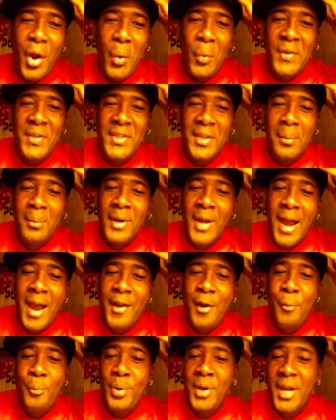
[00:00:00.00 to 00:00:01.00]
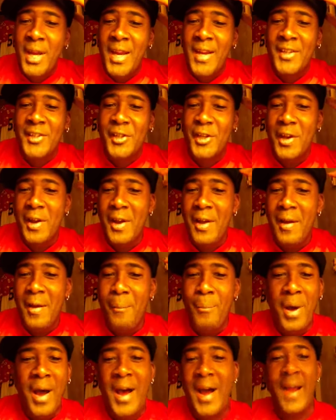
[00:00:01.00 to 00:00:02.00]
with some kind of peace
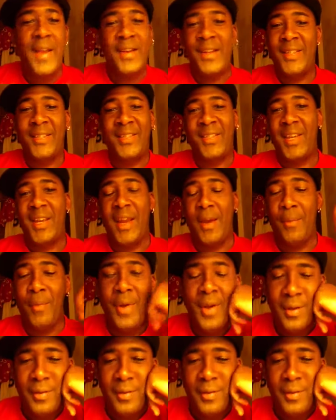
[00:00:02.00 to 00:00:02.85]
behind this team.